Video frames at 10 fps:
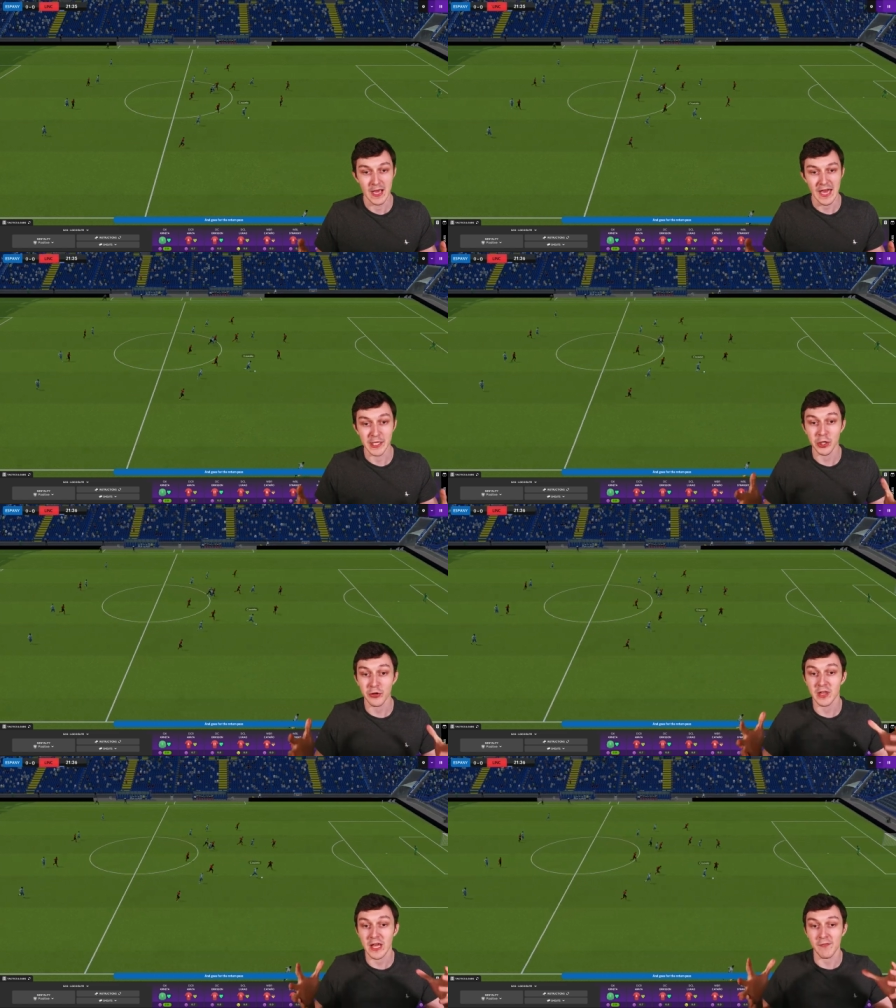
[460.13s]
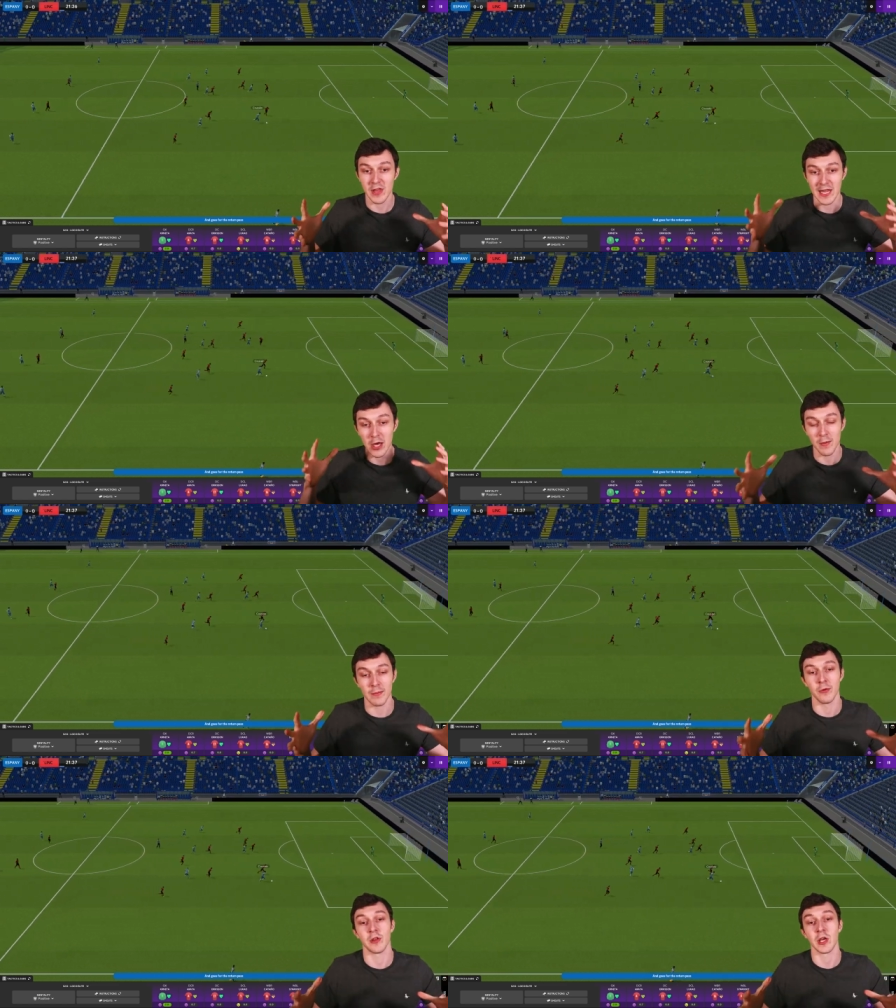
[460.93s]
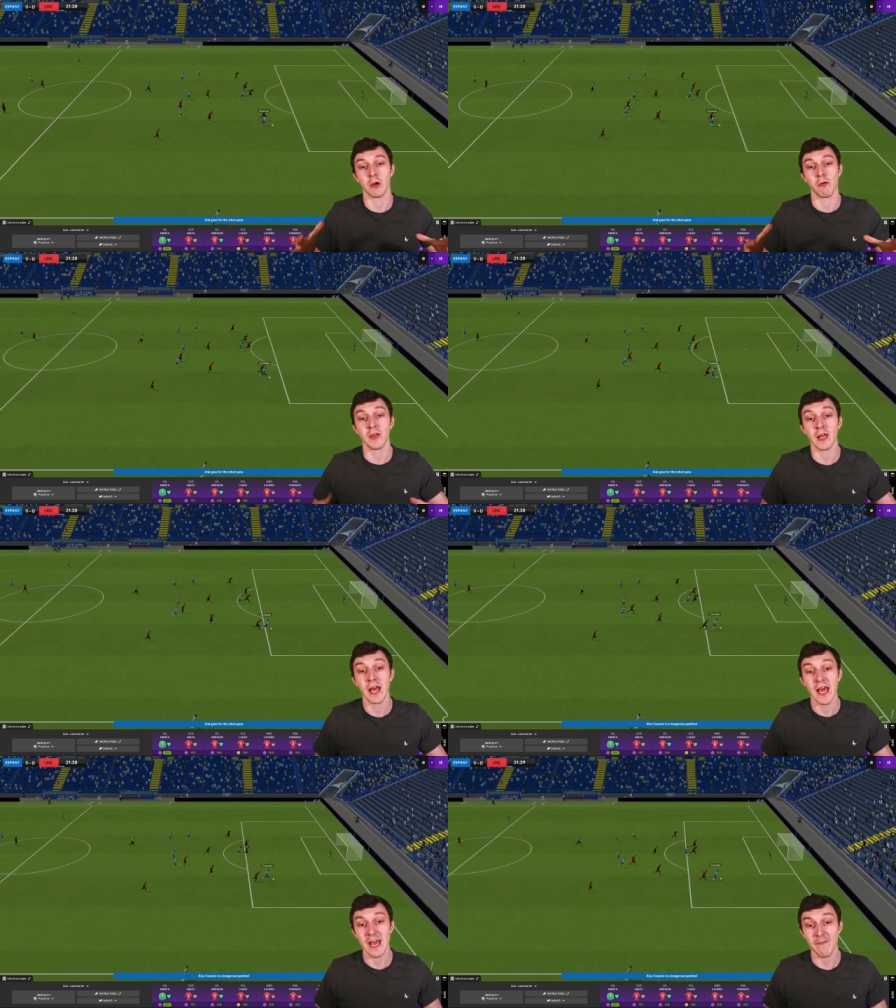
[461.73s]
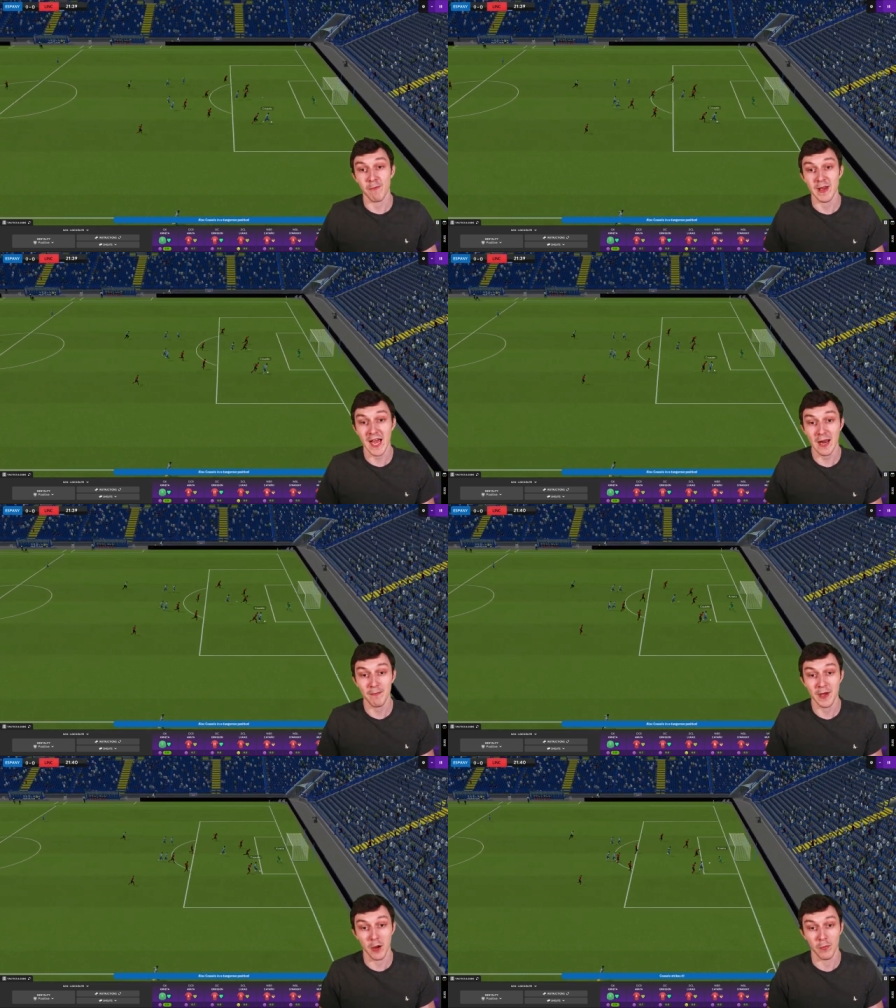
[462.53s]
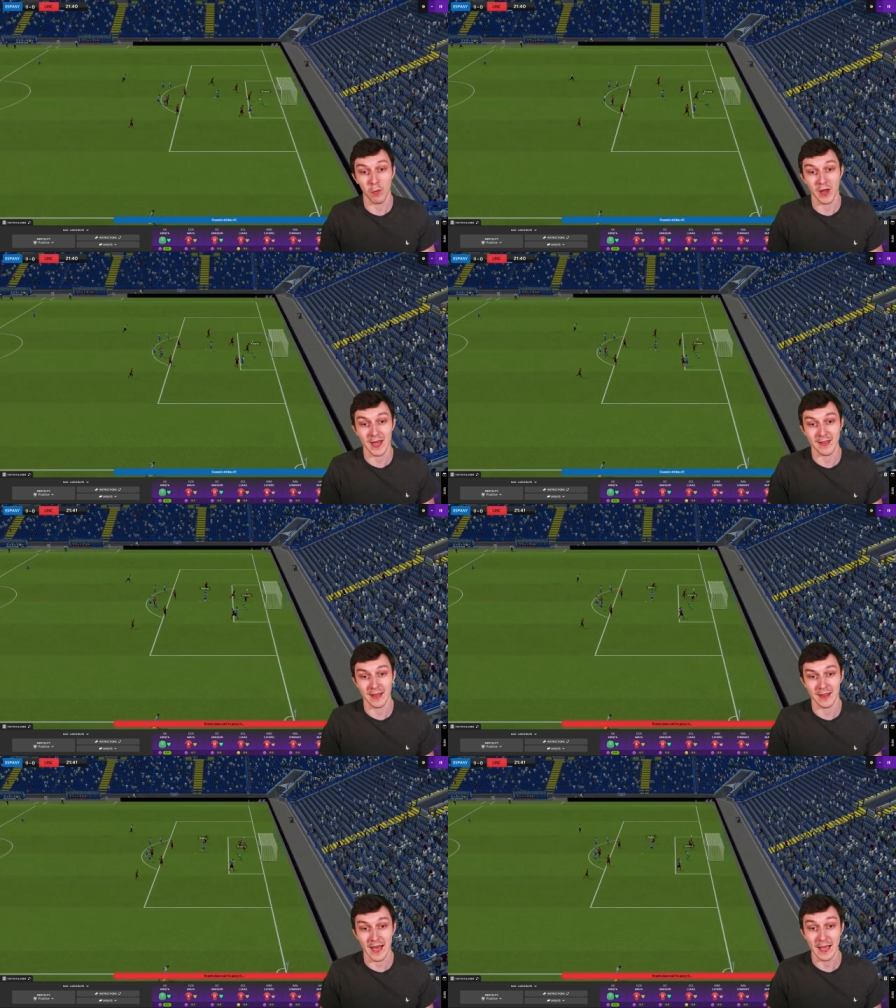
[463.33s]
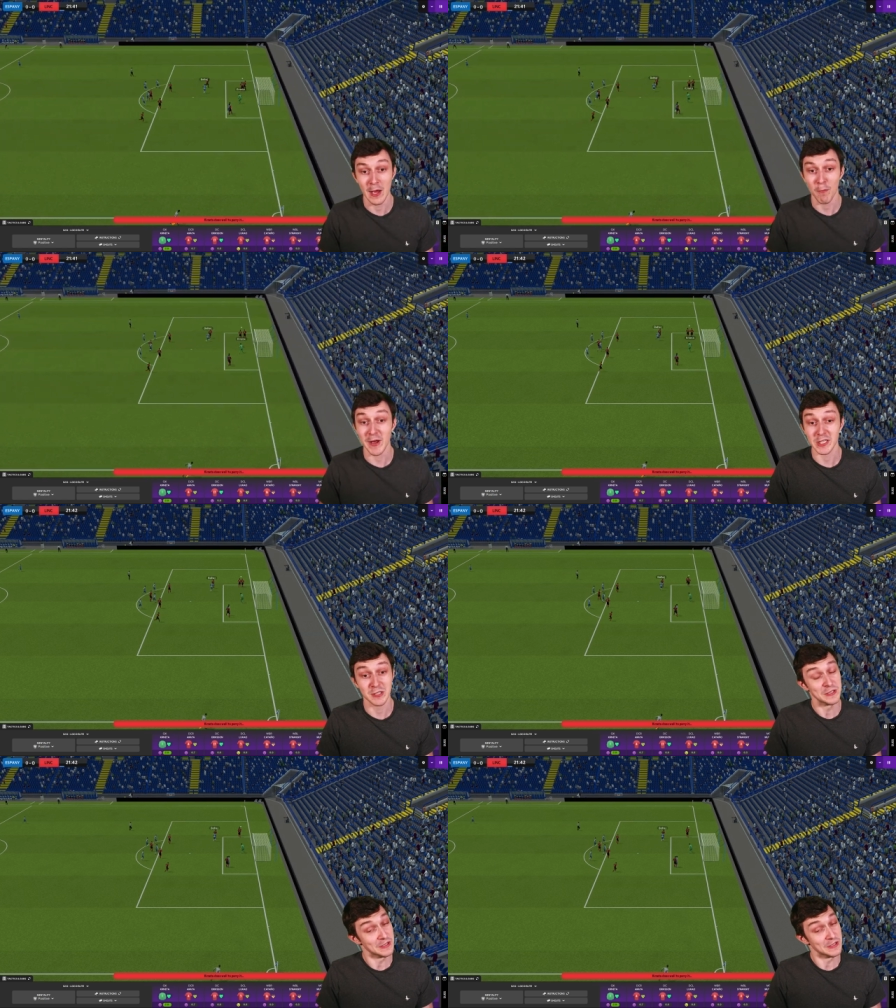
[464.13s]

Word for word: It just gives us a little bit more security if we can pick up the win here today, which,